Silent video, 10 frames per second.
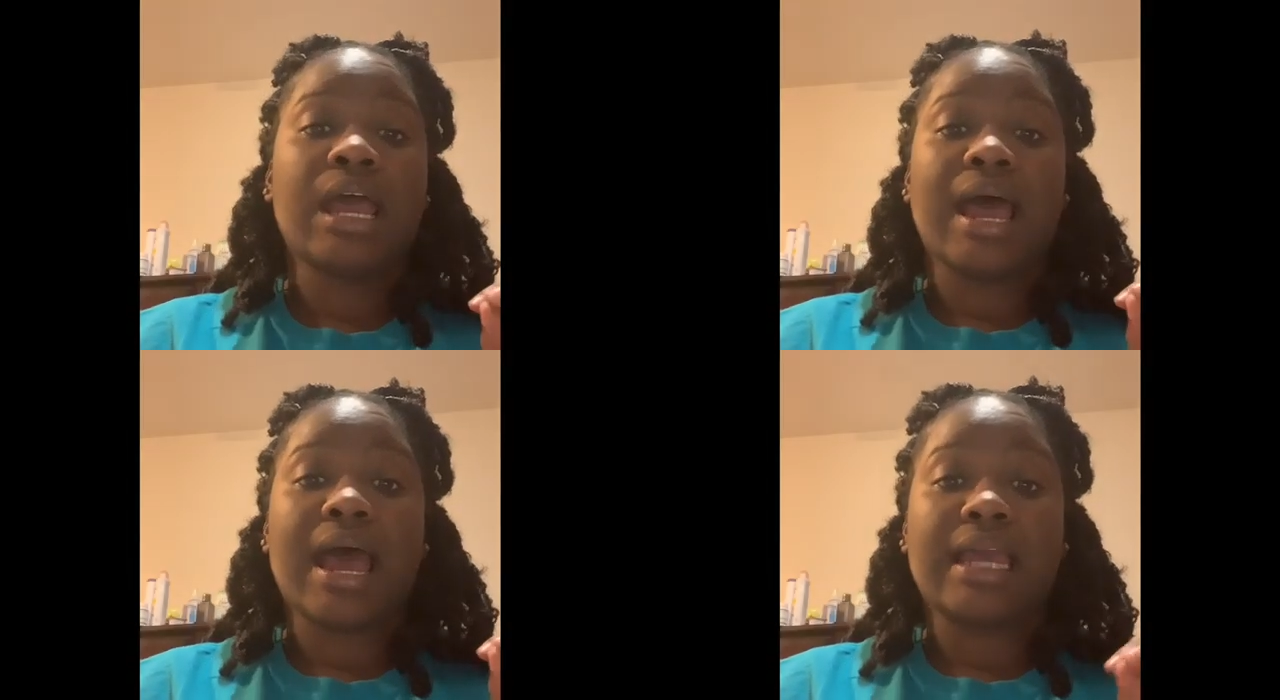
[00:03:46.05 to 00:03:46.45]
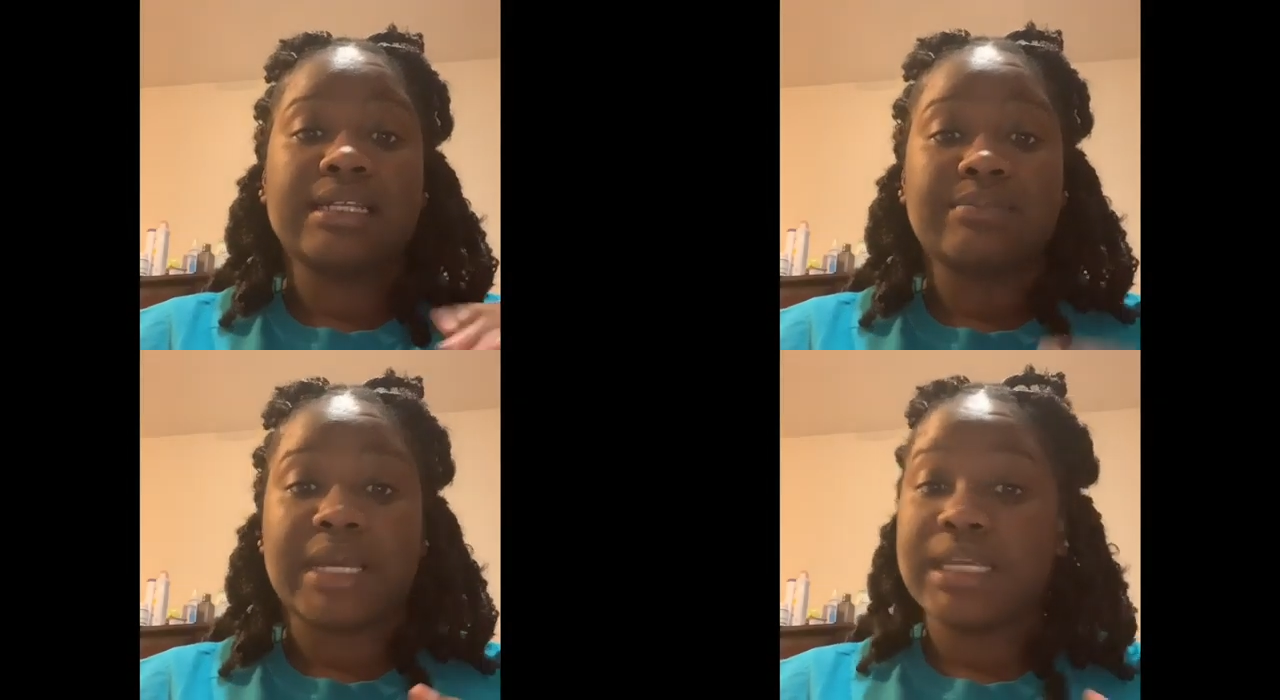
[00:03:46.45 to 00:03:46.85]
I
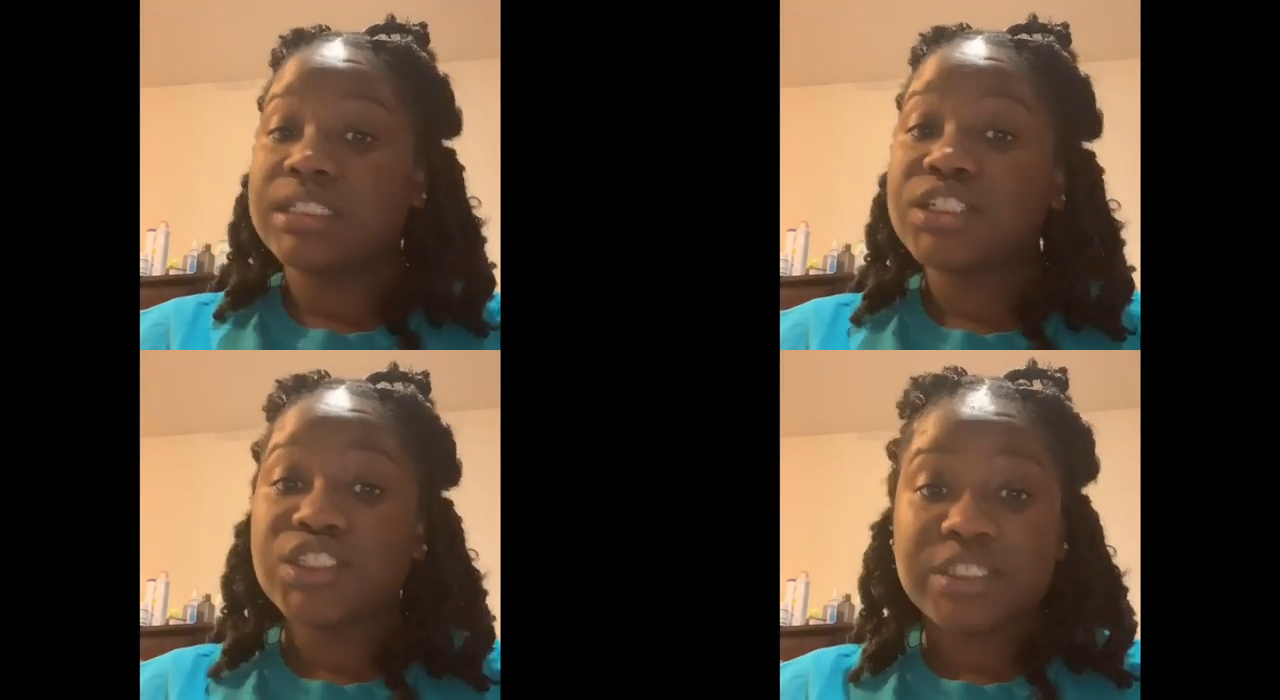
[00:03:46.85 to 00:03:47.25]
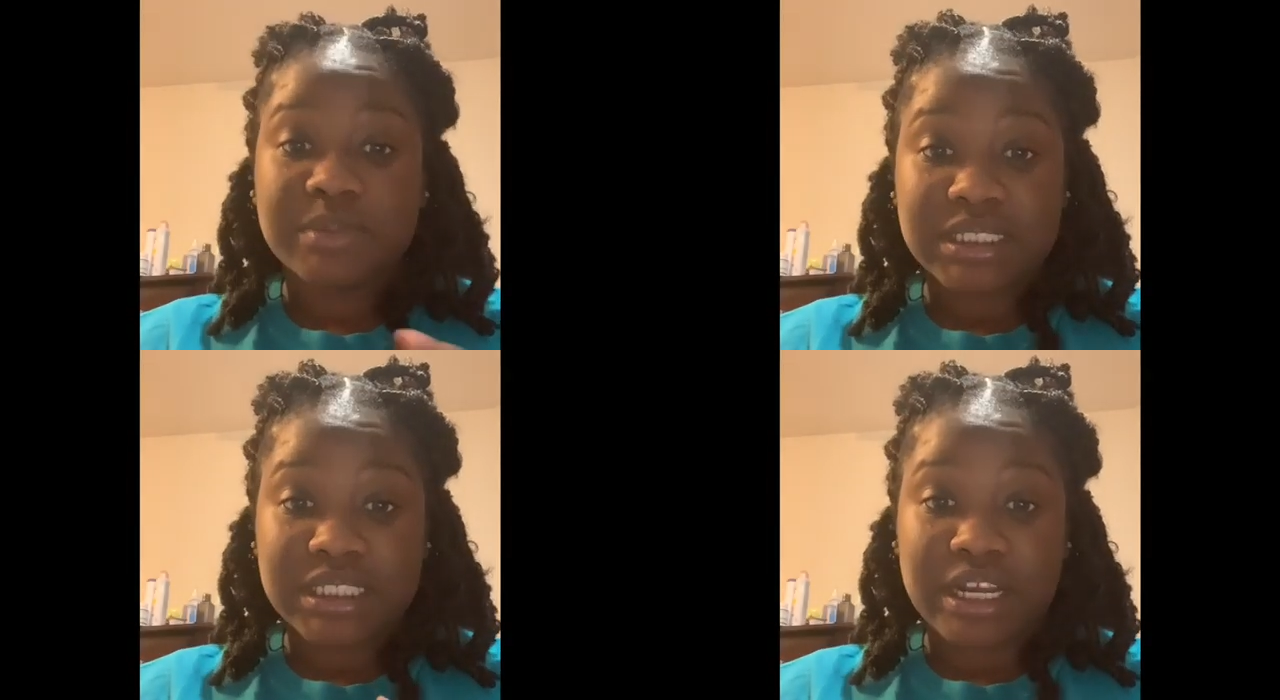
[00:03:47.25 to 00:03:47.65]
did my internship
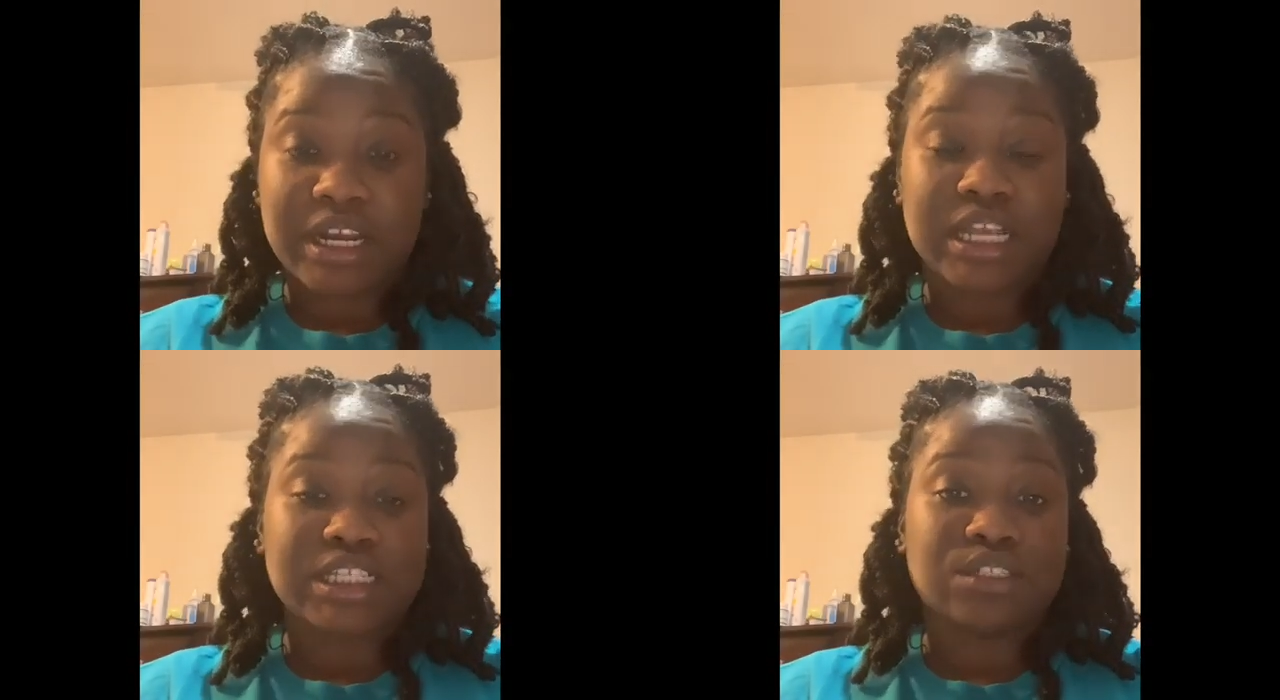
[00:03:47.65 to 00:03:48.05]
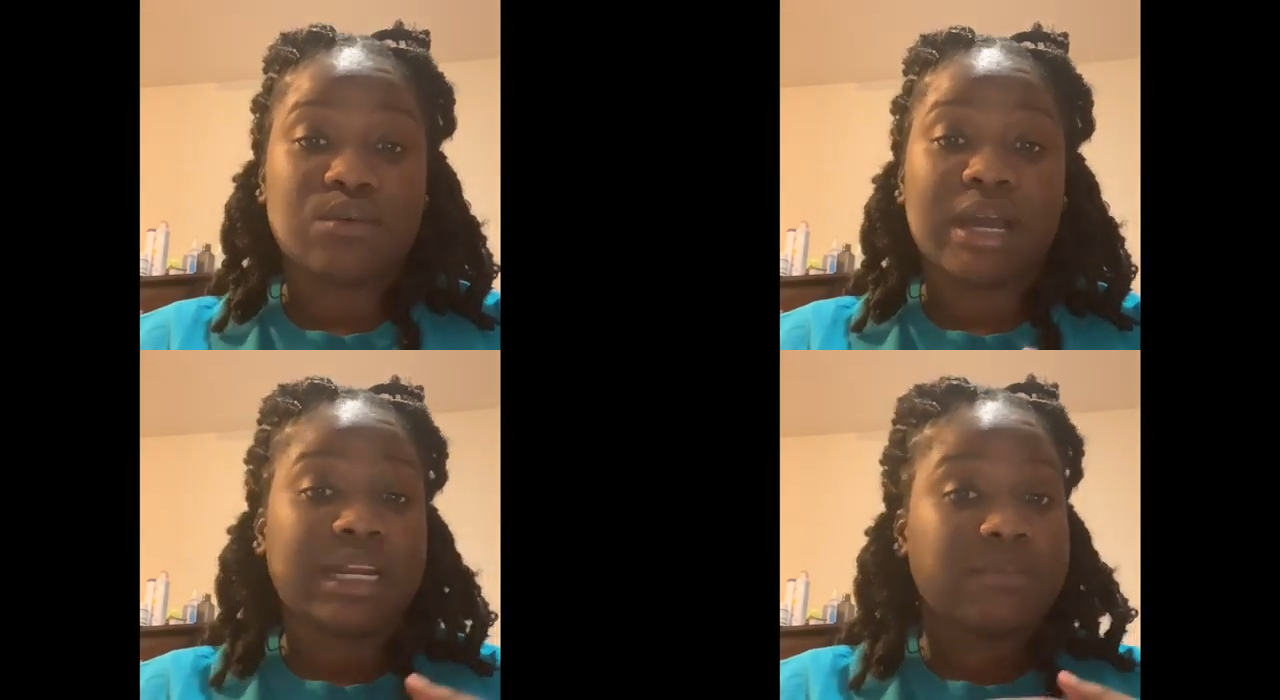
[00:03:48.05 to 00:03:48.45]
this year. It's
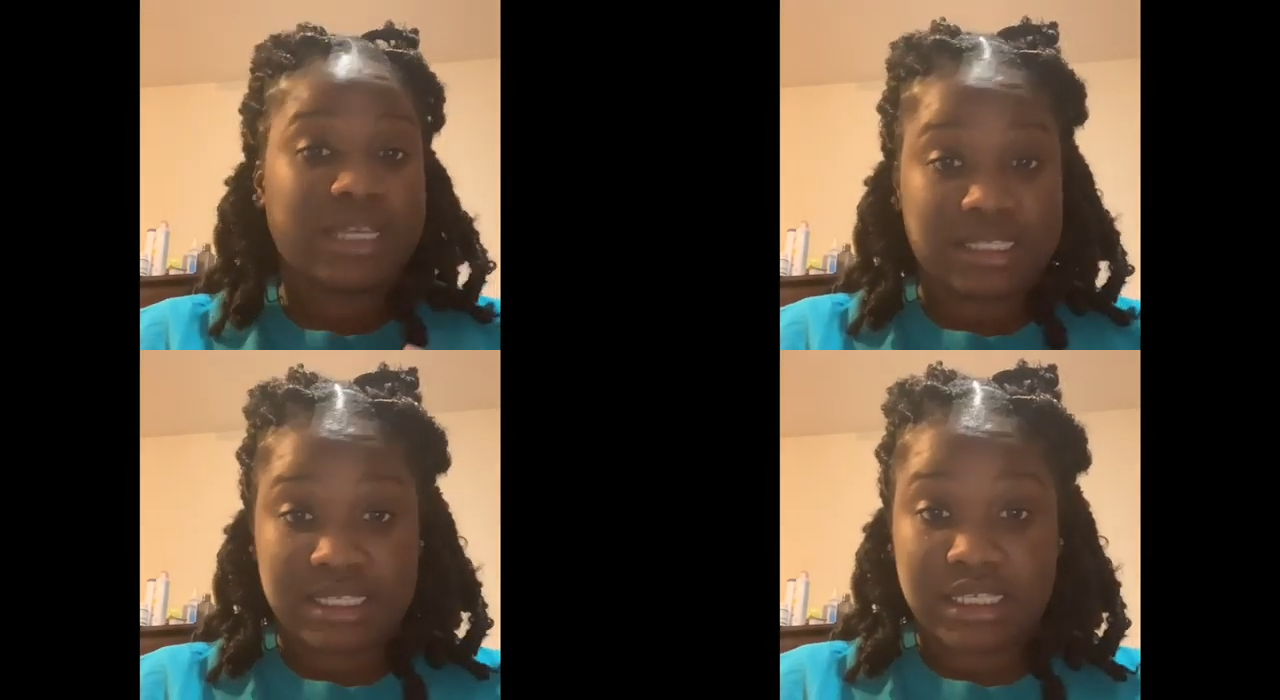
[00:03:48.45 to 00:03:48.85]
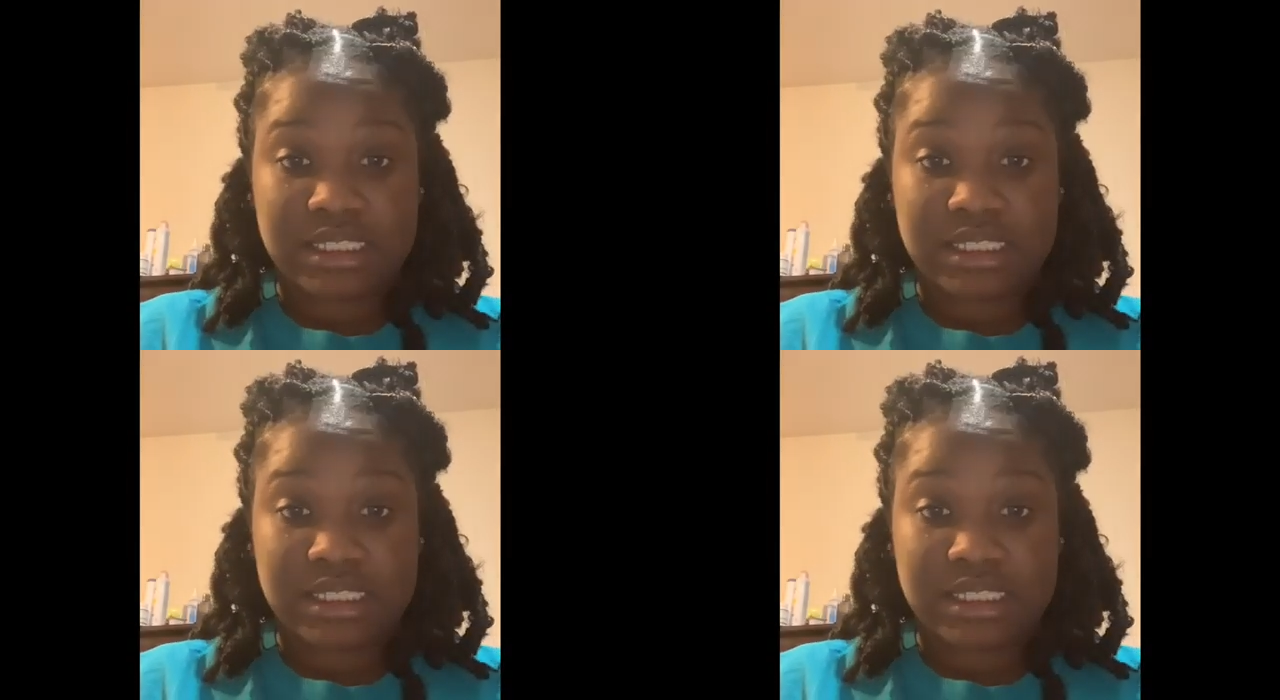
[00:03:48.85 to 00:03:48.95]
quite amazing.